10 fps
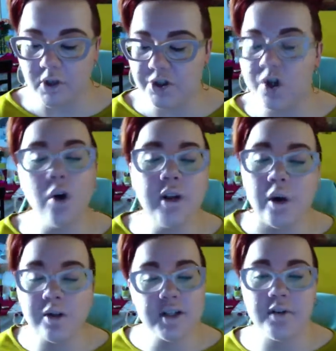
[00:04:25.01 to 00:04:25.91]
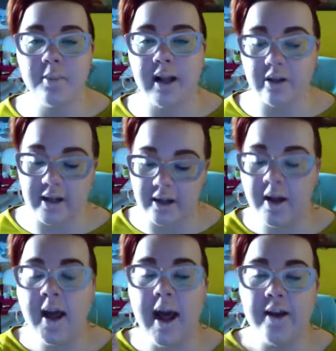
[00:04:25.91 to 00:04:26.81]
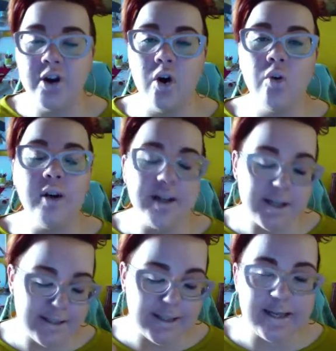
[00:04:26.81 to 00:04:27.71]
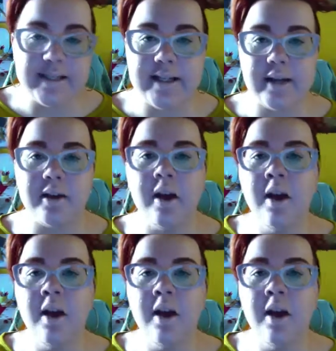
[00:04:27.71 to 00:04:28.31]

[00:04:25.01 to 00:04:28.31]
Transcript: So now he's on the balcony, and no, he doesn't get sick.